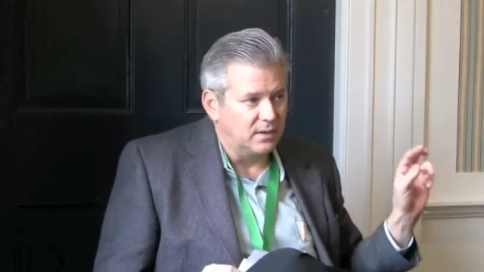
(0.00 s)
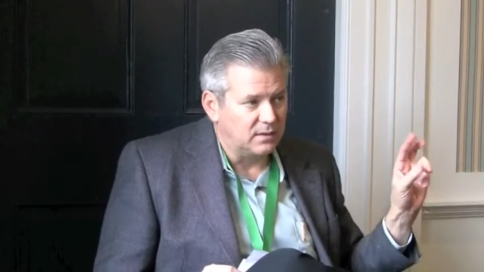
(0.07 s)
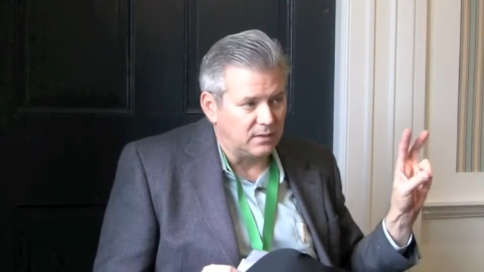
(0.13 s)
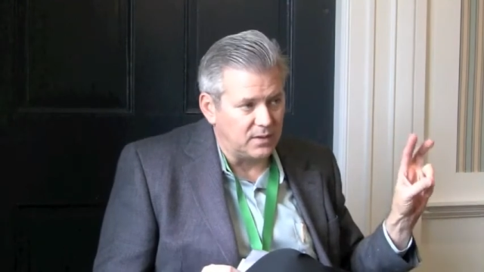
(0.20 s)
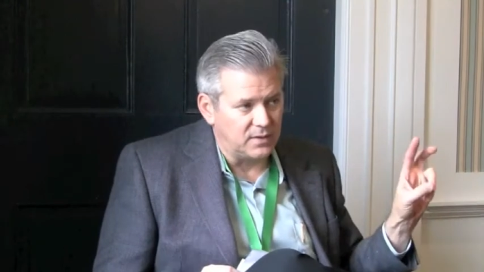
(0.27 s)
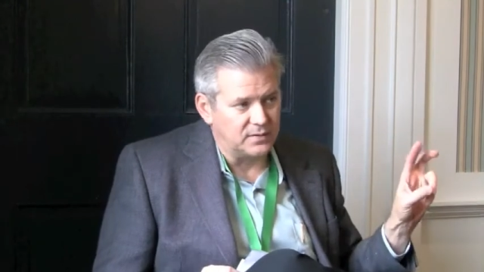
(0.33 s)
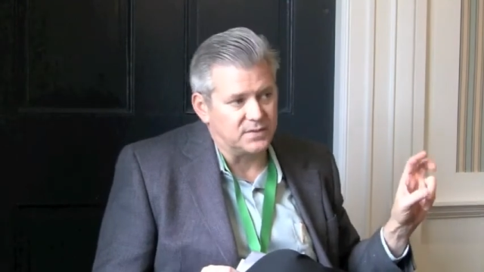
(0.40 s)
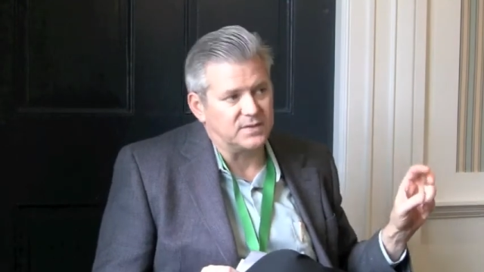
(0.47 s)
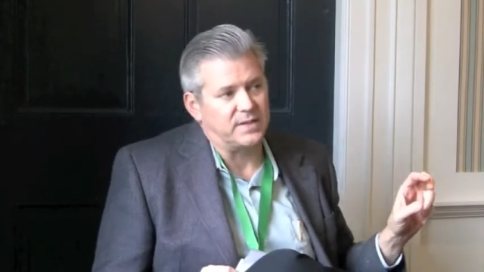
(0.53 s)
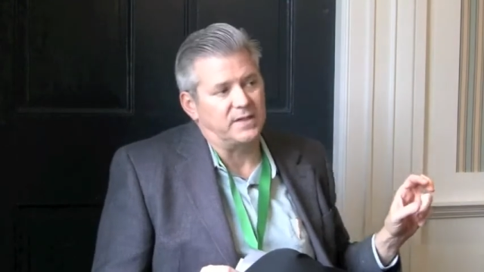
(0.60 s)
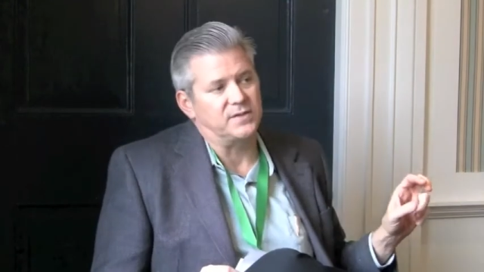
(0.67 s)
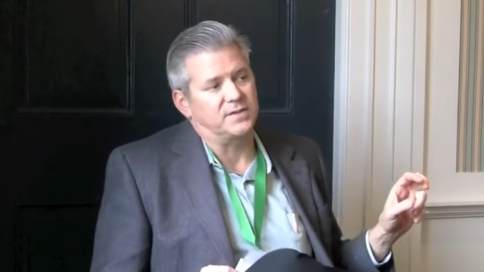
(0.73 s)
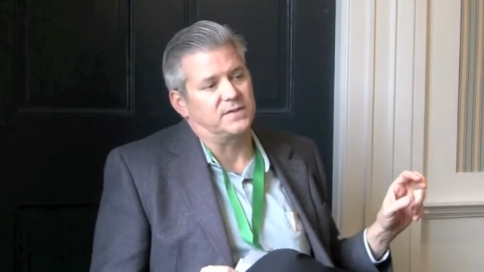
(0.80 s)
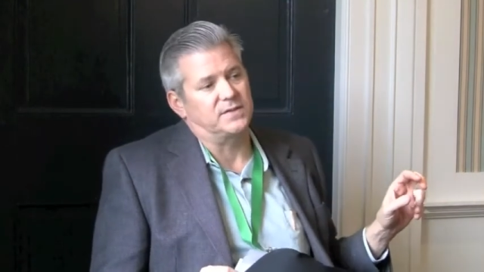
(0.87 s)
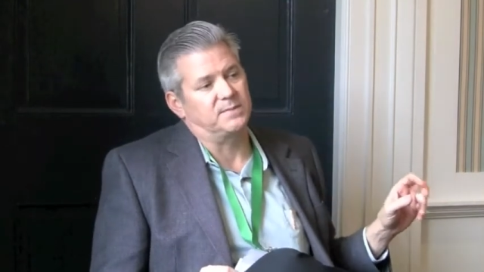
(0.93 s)
closed
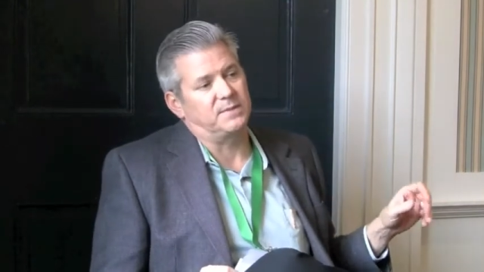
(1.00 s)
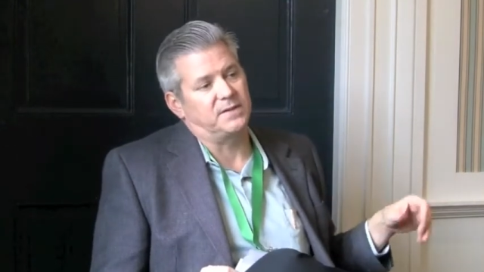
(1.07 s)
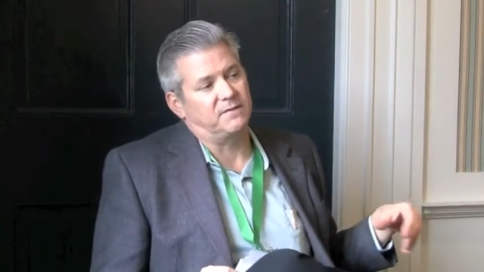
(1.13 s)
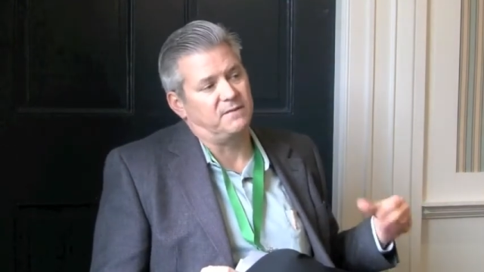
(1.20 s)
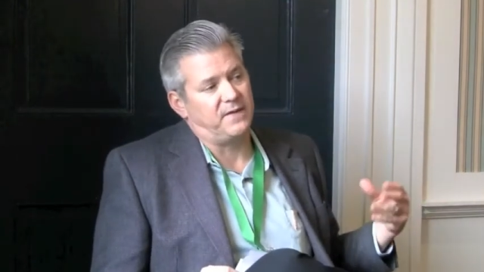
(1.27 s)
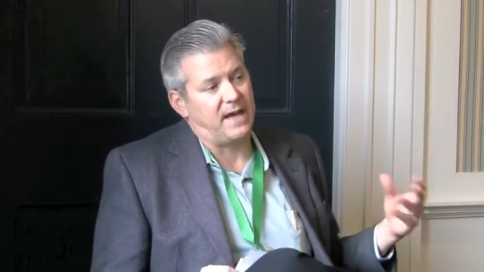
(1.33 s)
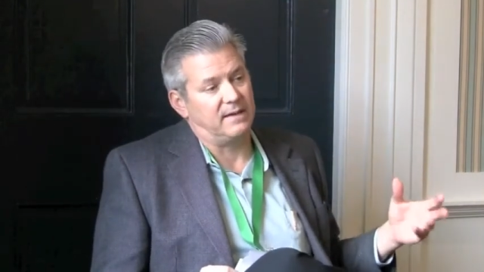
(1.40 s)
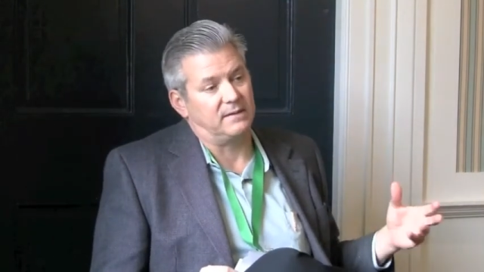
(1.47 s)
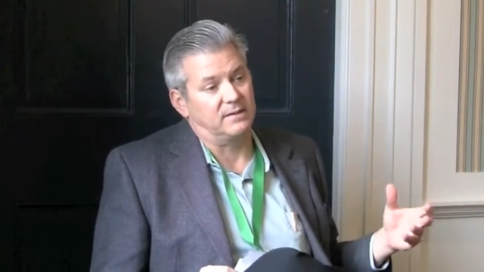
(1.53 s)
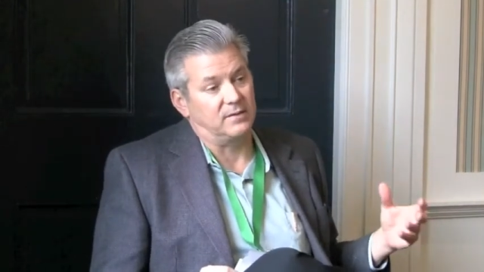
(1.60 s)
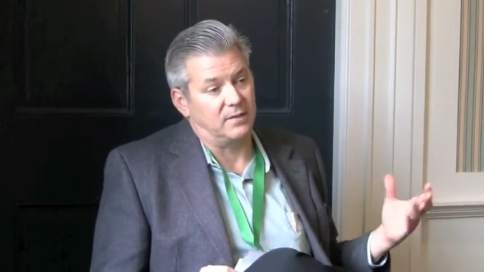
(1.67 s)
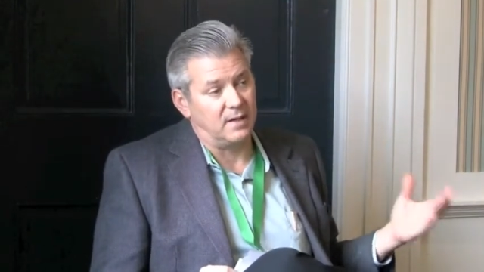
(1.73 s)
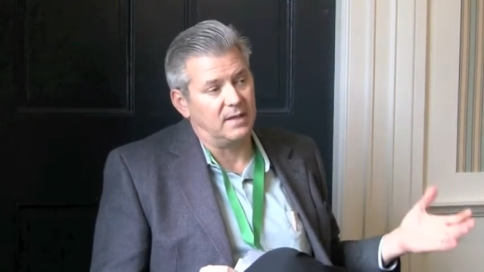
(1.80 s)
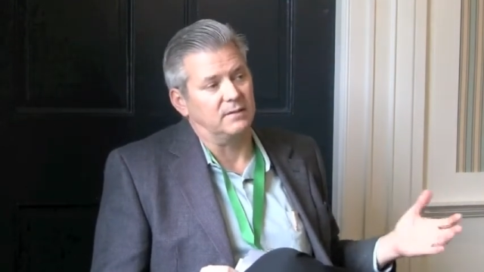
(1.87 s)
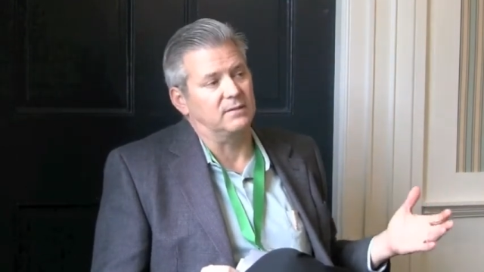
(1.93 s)
sessions, but the fact that
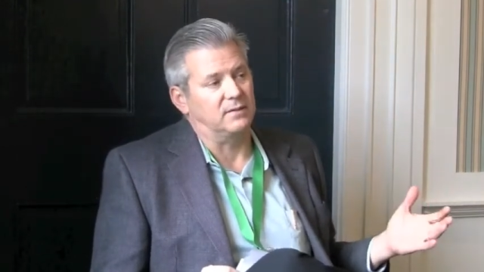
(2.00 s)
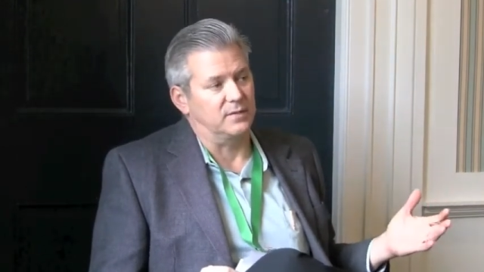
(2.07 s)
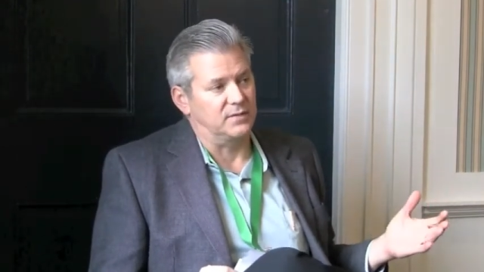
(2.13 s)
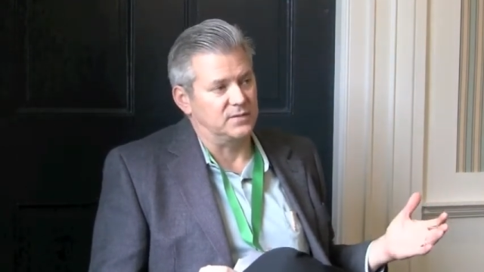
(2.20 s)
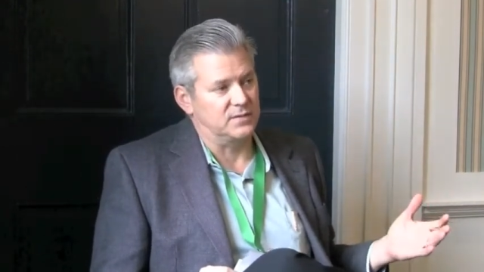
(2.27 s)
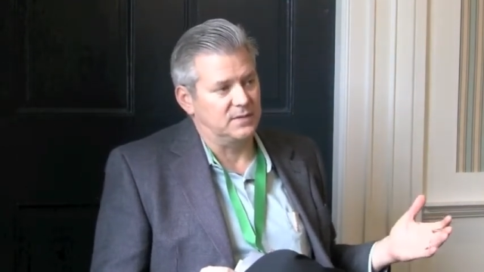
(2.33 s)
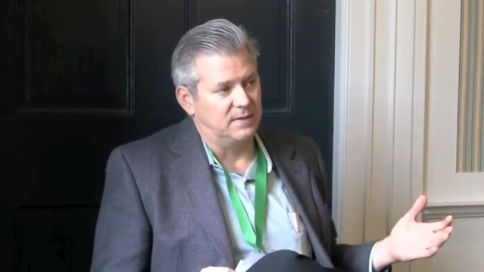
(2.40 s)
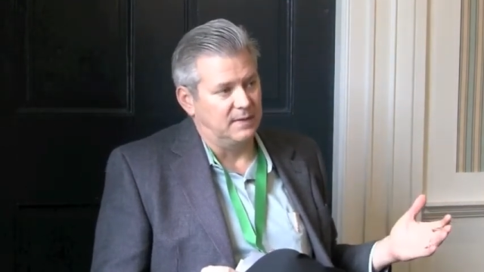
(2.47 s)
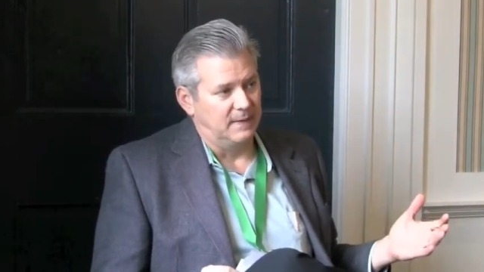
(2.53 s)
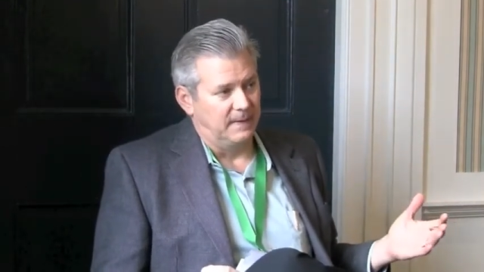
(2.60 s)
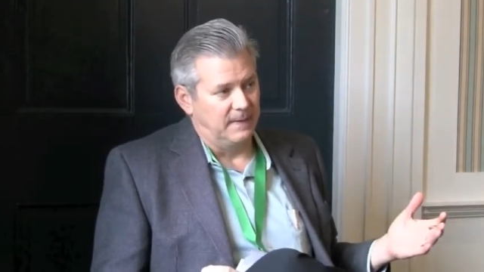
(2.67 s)
they're not closed,